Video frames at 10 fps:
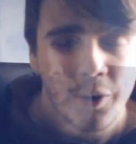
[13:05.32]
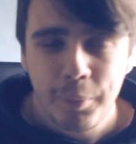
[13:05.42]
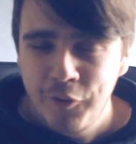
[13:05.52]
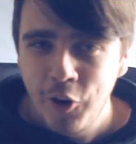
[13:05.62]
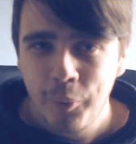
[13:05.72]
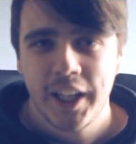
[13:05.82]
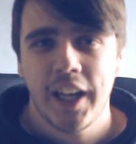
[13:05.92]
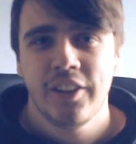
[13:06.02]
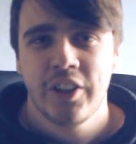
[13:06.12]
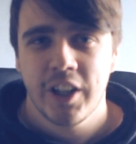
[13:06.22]
So before we
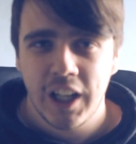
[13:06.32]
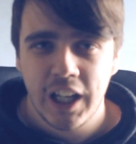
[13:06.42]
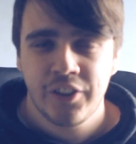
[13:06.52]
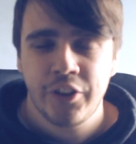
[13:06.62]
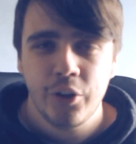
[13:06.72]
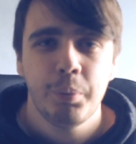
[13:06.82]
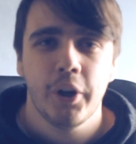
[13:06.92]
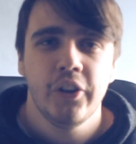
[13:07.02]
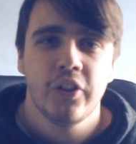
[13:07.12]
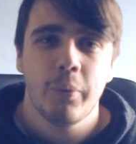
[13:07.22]
get into the last 2
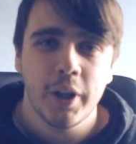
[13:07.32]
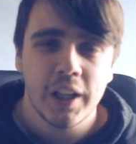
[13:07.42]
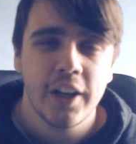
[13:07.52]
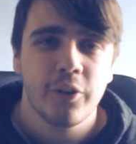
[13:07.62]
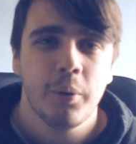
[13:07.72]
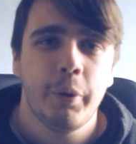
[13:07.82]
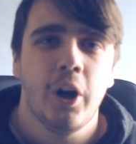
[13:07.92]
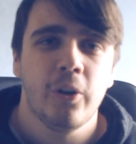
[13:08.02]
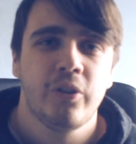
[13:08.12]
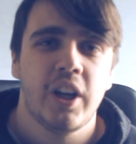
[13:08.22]
points, I would like to
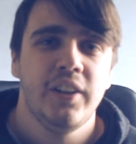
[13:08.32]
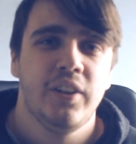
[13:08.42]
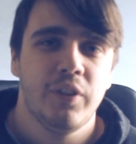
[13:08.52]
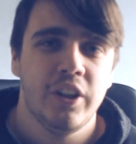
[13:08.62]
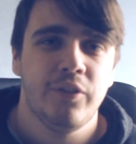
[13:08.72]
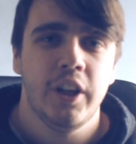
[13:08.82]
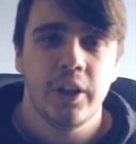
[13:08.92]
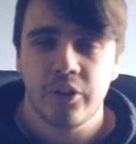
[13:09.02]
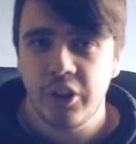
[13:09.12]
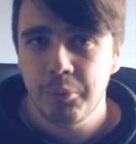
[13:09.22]
apologise if this
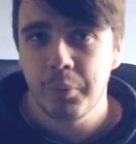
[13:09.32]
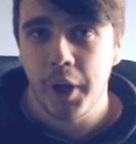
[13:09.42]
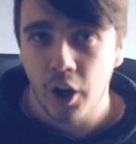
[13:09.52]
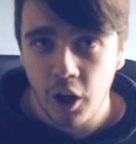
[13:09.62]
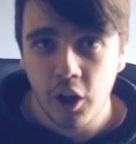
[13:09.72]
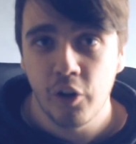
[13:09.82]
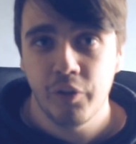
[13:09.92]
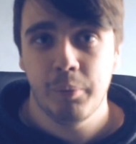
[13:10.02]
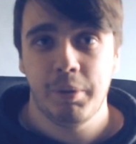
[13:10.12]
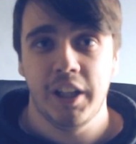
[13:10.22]
video seems a bit all
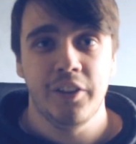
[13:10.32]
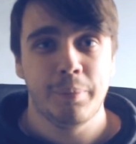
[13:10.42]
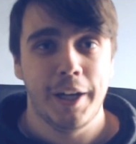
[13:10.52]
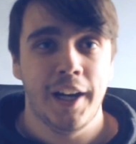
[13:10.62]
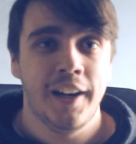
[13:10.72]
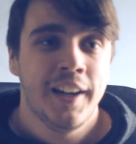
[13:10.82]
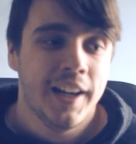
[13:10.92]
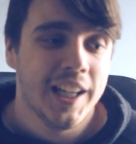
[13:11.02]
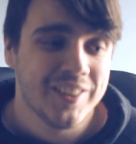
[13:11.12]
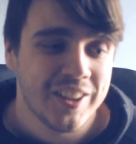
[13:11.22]
over the place, but
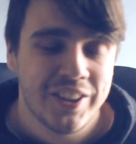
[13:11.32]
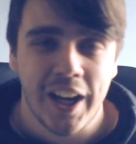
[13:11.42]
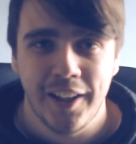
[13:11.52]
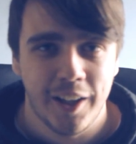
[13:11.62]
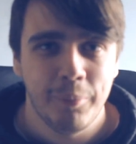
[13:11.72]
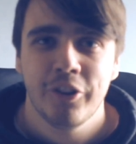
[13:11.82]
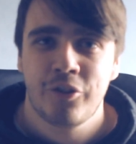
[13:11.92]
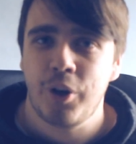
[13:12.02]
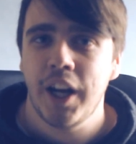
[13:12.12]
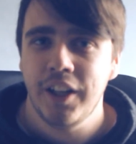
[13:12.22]
as I said, I'm
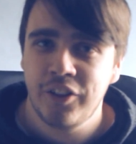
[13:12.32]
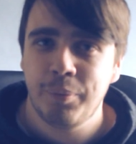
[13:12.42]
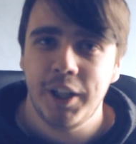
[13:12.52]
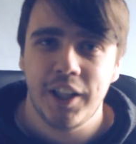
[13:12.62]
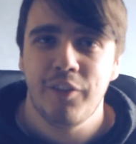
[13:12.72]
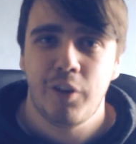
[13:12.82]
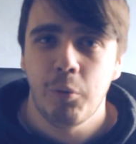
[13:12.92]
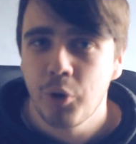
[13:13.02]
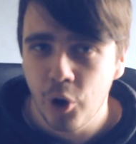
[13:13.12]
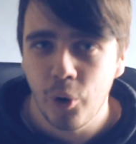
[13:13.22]
just trying to speak it
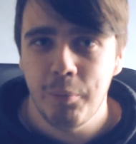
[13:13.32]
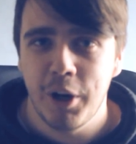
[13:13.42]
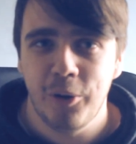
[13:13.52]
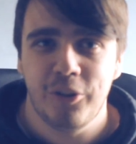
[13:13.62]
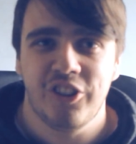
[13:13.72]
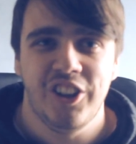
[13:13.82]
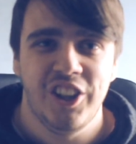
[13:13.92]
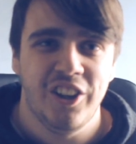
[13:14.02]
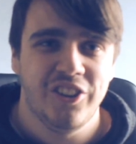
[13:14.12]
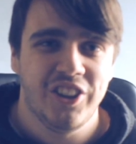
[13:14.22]
from raw emotion
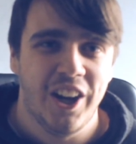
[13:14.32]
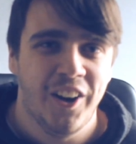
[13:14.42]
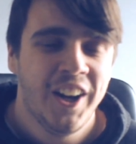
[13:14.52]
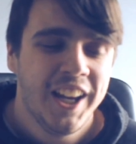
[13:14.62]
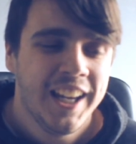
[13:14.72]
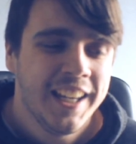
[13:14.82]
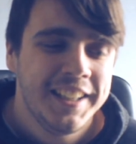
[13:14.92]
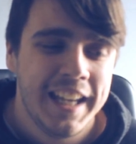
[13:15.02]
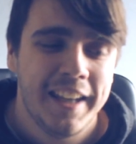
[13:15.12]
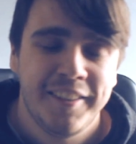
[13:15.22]
here, so
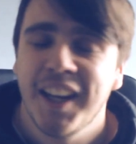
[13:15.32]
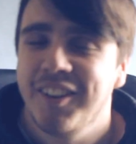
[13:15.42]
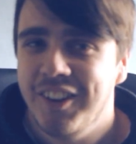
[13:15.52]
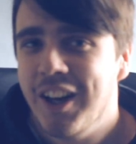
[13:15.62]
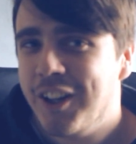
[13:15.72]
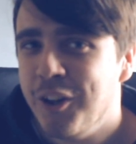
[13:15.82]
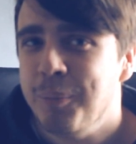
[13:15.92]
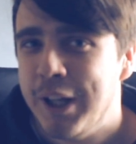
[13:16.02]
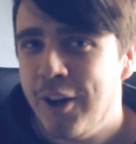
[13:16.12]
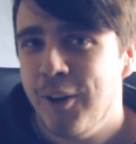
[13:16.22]
yeah, chances are it
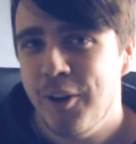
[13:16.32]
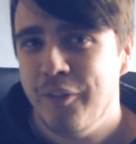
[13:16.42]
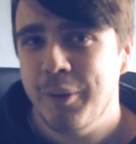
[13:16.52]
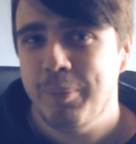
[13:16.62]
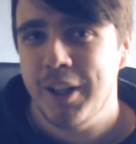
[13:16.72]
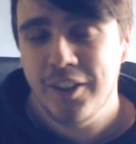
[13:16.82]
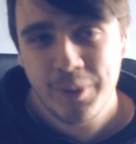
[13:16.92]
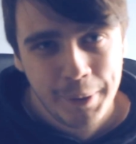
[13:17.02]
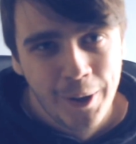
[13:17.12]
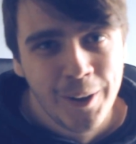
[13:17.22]
could be all over the
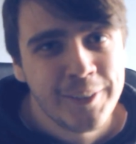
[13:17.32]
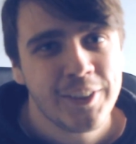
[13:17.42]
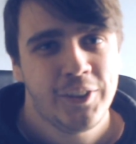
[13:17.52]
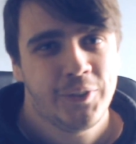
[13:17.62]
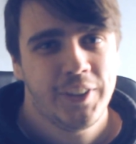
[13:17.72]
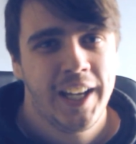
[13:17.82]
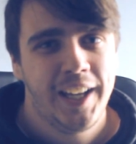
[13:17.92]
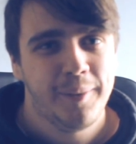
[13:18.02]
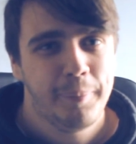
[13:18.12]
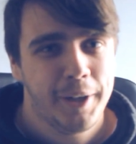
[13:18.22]
place. Apologies for
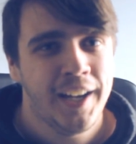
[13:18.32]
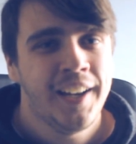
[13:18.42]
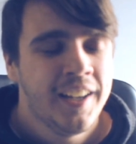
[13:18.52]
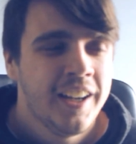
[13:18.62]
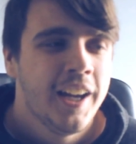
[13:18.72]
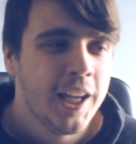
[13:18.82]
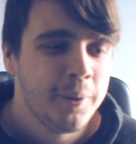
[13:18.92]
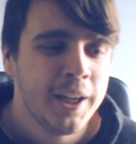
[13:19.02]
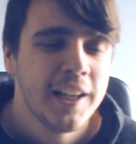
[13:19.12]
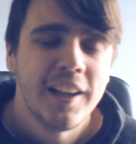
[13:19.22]
that, but
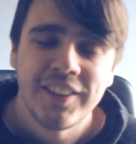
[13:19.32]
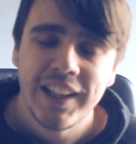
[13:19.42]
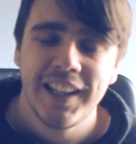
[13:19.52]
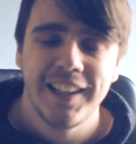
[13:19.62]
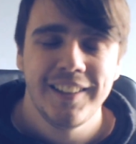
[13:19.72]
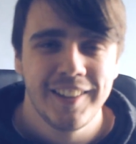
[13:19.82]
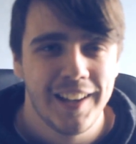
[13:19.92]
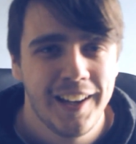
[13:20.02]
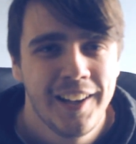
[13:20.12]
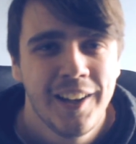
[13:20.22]
anyway, let's get
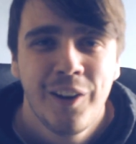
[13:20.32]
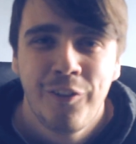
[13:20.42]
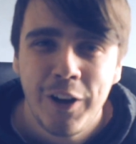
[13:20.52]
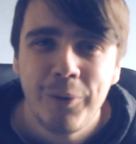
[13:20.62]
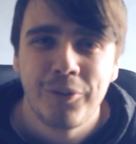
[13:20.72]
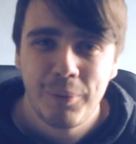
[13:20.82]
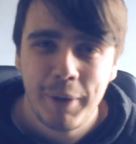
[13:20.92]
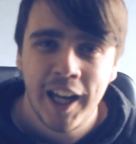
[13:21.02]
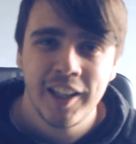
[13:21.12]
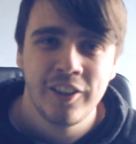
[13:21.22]
into future
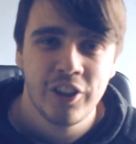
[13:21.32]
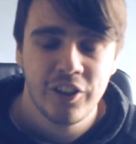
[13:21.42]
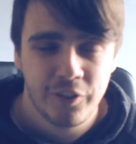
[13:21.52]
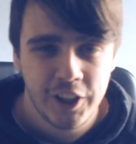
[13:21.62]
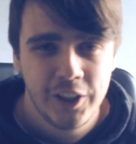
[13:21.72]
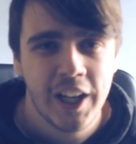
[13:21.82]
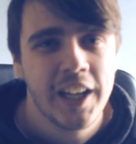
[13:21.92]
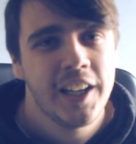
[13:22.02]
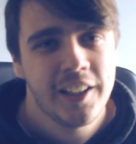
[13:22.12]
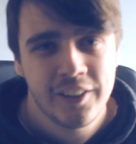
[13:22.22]
managers for
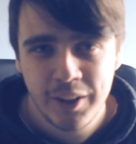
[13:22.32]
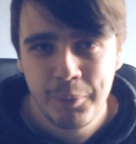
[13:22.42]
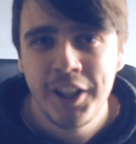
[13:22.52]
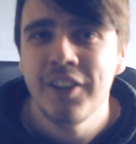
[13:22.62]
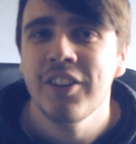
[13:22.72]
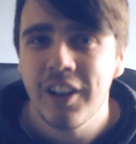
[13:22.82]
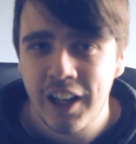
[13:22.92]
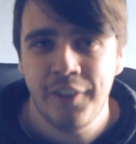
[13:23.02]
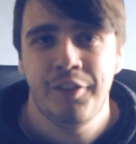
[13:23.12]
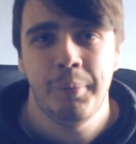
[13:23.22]
United, and some of these are
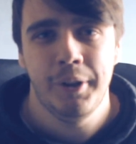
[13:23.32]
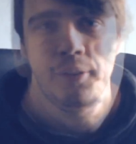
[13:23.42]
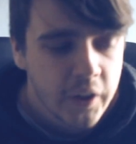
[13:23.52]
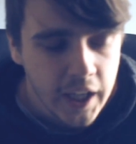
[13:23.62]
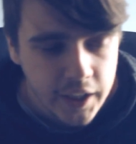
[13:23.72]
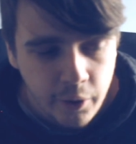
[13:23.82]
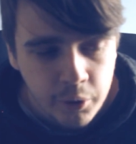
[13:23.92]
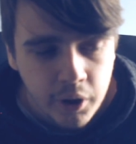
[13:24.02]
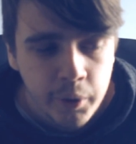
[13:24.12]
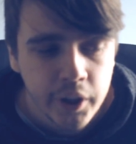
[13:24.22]
laughable. Okay, now
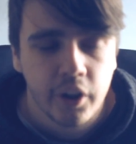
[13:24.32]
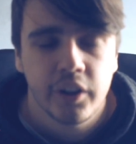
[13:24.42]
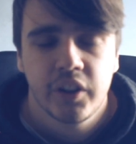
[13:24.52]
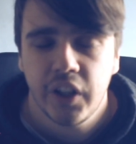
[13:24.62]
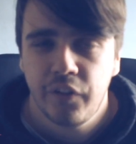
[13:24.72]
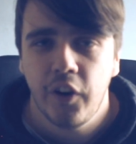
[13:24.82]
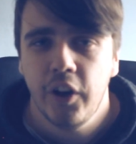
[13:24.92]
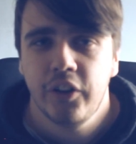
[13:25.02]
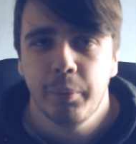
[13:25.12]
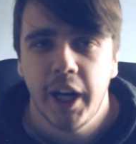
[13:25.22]
going on to the
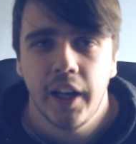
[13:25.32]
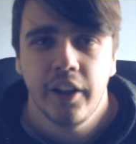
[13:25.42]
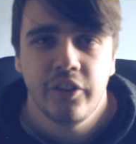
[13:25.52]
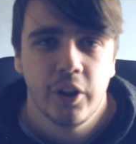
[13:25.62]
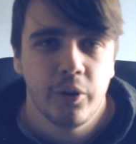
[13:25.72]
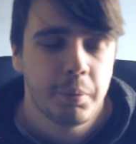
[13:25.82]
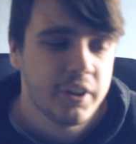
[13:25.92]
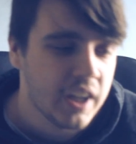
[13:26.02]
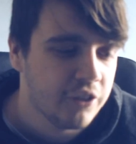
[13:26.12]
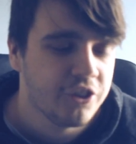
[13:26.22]
first manager who's
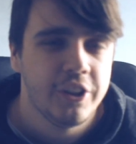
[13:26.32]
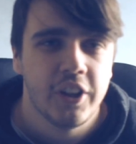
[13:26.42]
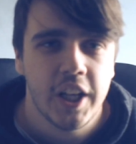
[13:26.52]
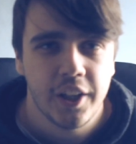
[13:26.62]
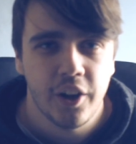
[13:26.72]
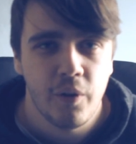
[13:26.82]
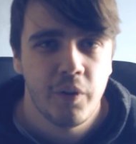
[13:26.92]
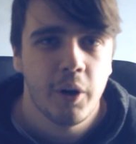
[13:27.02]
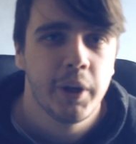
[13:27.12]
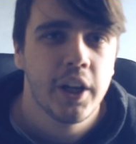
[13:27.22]
potentially taking
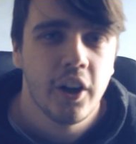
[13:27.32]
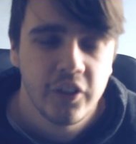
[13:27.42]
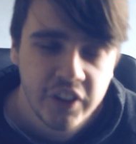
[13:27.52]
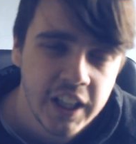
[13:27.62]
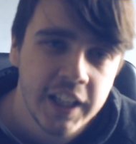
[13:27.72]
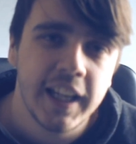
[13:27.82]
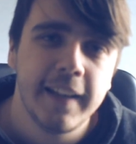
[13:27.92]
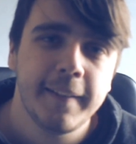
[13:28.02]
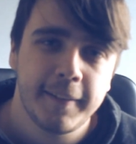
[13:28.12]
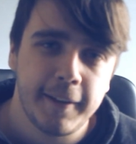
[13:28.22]
over, we got
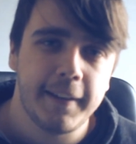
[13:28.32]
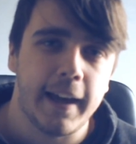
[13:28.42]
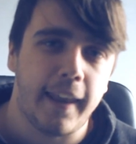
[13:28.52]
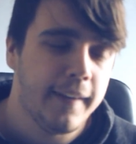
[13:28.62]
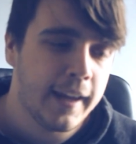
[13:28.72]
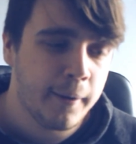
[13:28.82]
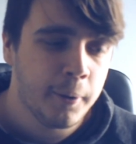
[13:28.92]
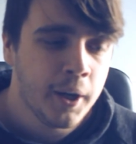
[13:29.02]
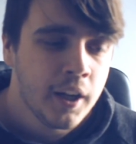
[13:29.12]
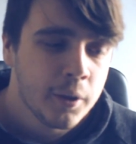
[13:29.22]
Zinedine Zidane.
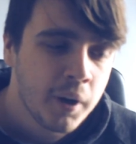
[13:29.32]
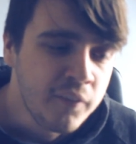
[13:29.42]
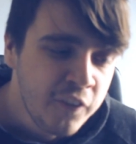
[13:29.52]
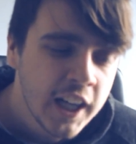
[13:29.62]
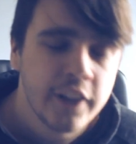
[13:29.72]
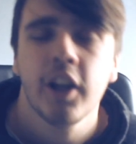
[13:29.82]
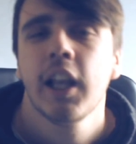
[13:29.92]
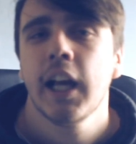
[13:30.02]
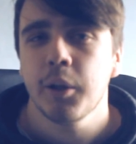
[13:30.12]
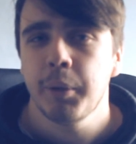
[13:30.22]
Now, the one thing I
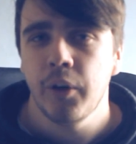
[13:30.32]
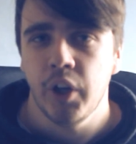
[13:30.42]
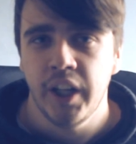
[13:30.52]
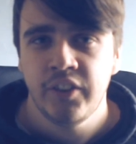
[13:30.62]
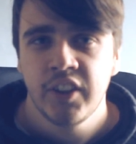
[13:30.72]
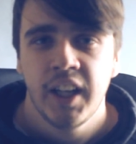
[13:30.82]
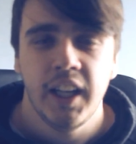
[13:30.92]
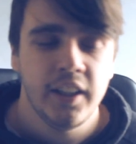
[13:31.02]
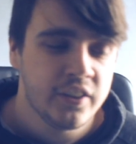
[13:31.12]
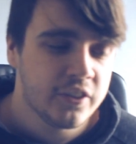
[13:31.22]
don't like about this
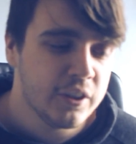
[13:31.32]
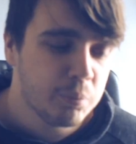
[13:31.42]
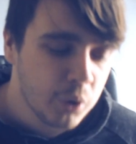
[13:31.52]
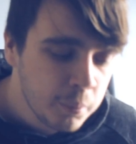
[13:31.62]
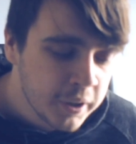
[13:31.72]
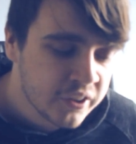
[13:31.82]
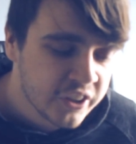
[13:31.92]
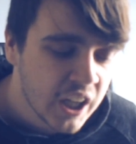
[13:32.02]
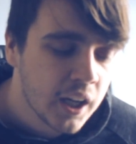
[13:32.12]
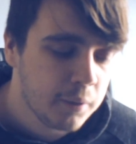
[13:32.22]
is the rumours
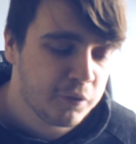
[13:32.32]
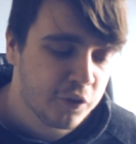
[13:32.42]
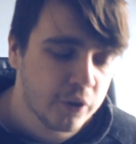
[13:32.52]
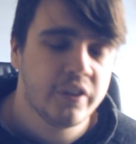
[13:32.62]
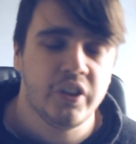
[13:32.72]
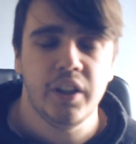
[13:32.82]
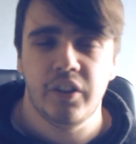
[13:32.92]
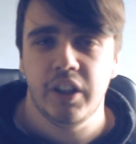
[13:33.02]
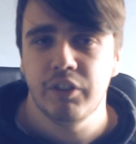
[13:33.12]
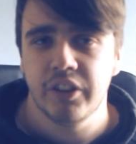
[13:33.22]
started before the
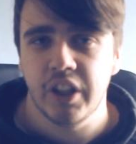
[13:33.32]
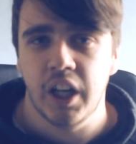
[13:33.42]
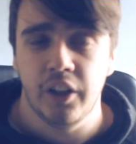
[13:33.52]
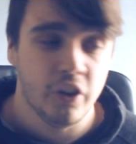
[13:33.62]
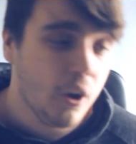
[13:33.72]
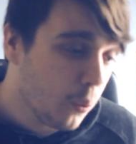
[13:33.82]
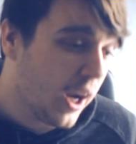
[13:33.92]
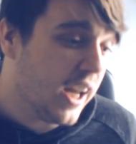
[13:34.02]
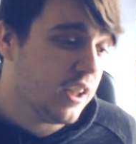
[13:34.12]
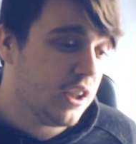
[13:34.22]
season even started. So
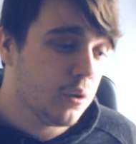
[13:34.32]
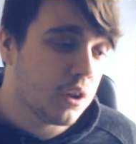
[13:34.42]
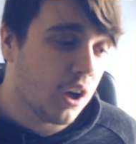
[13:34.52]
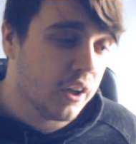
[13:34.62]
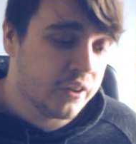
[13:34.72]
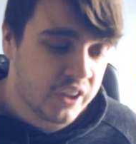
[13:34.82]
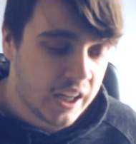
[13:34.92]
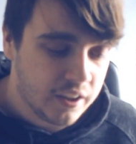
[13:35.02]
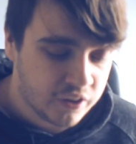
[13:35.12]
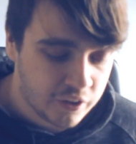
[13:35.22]
already you got a
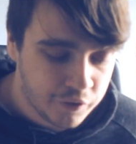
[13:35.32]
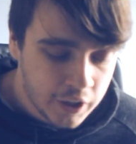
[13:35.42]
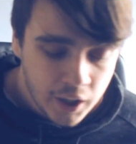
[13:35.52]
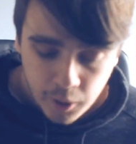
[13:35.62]
sense of